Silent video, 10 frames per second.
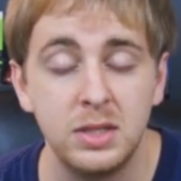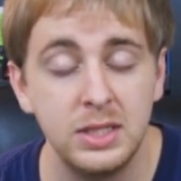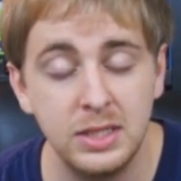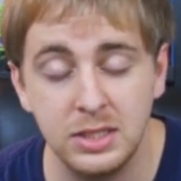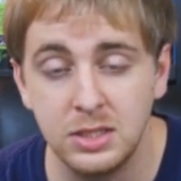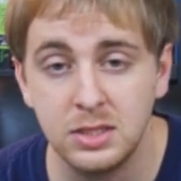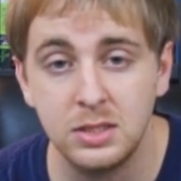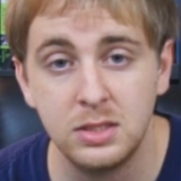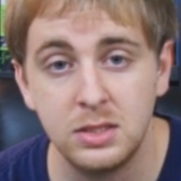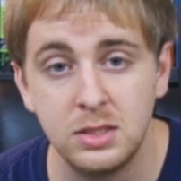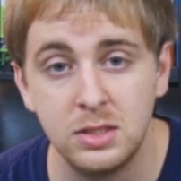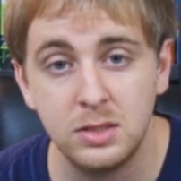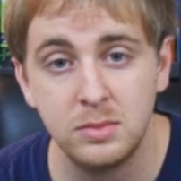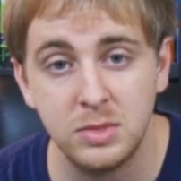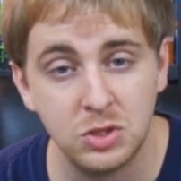Please,
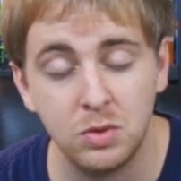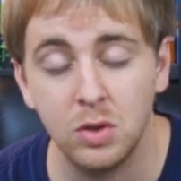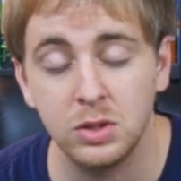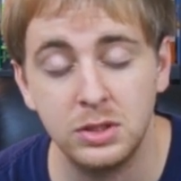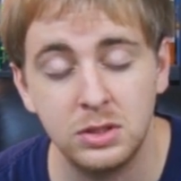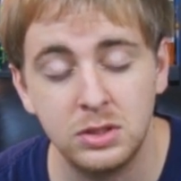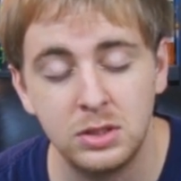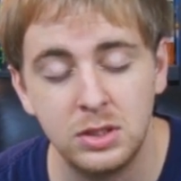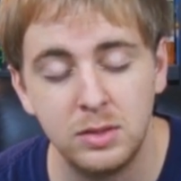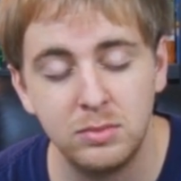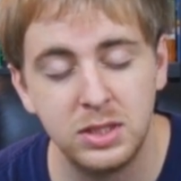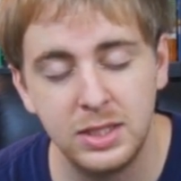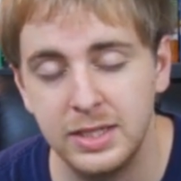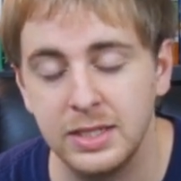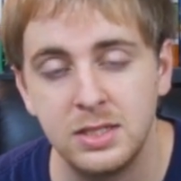Mr. Rowling,
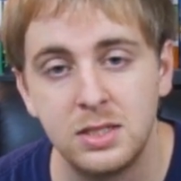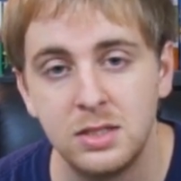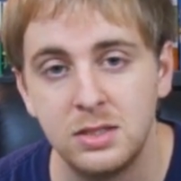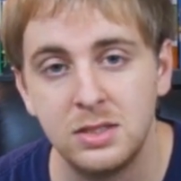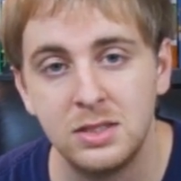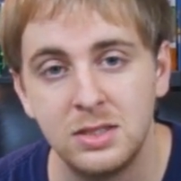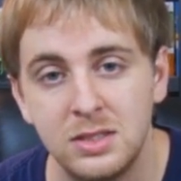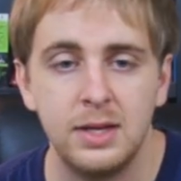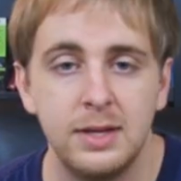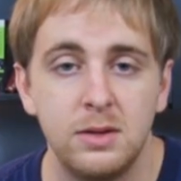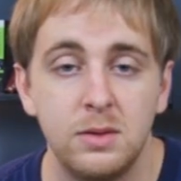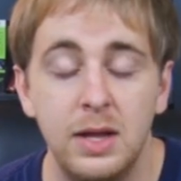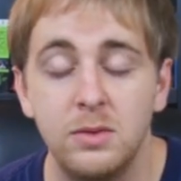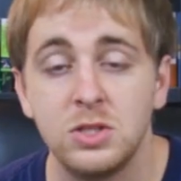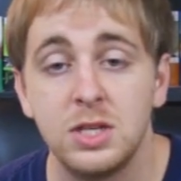please.
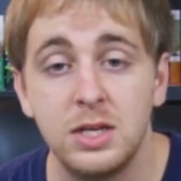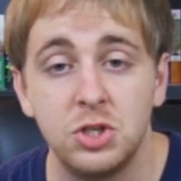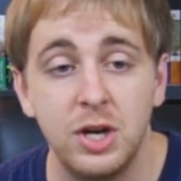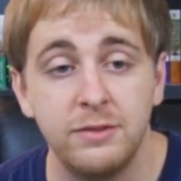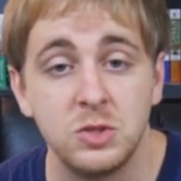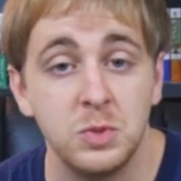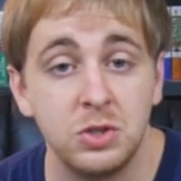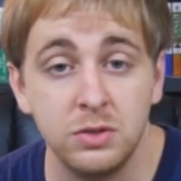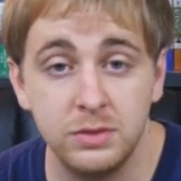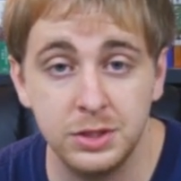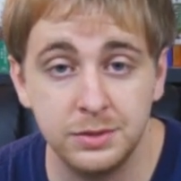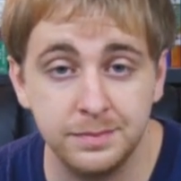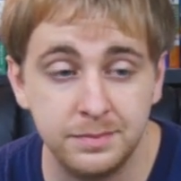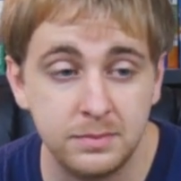Well, that was a Travis book review.